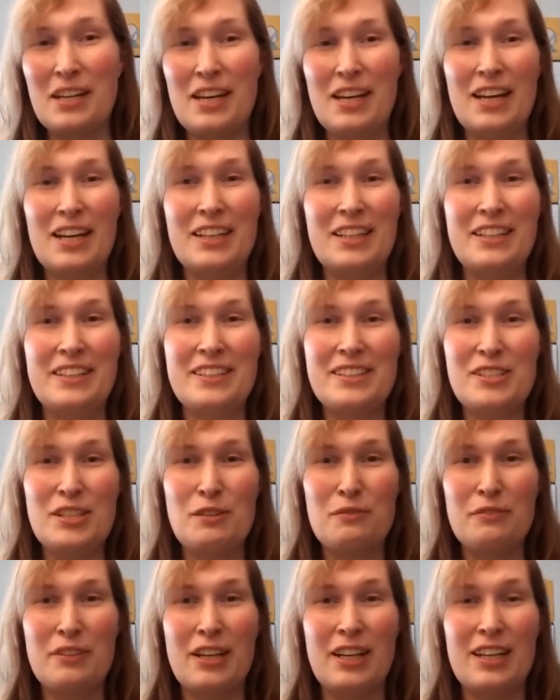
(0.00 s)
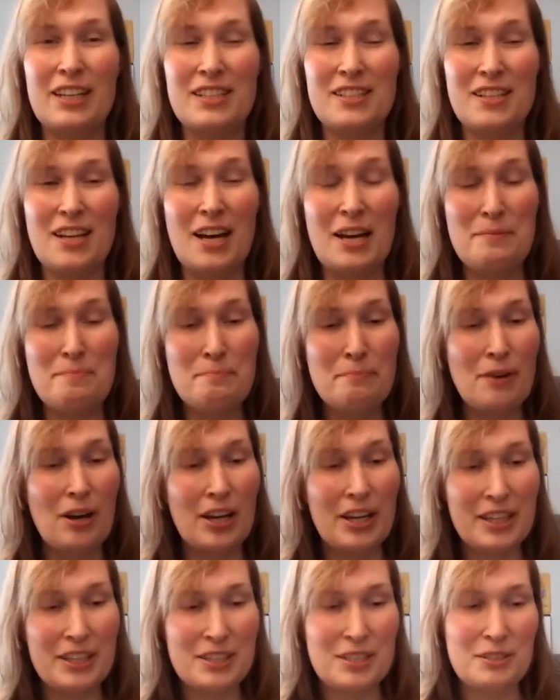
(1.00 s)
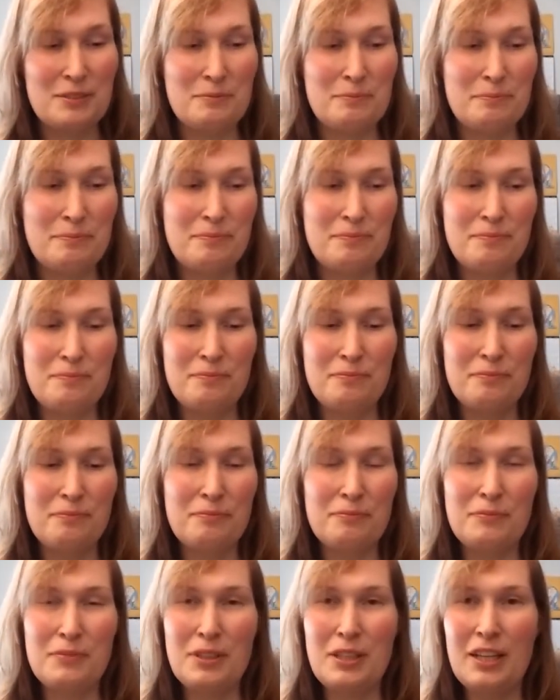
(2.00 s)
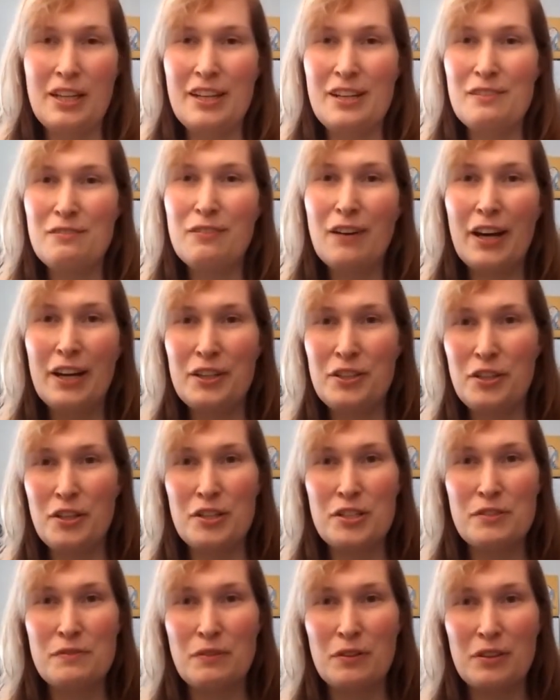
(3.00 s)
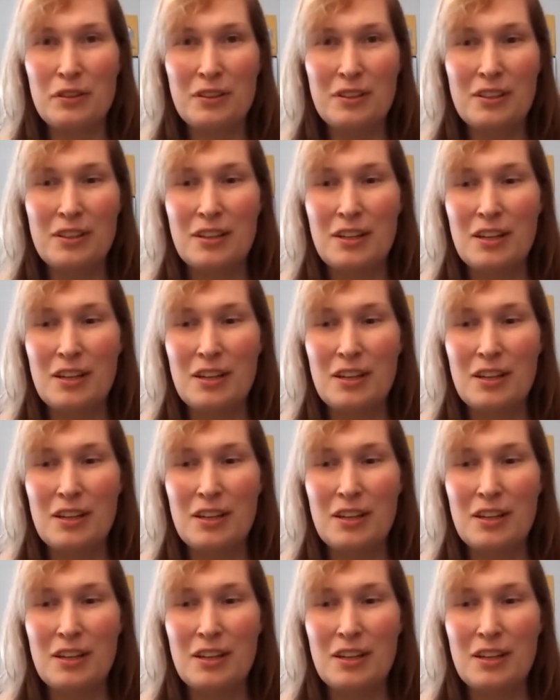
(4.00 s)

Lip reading: any stuff that I might find useful,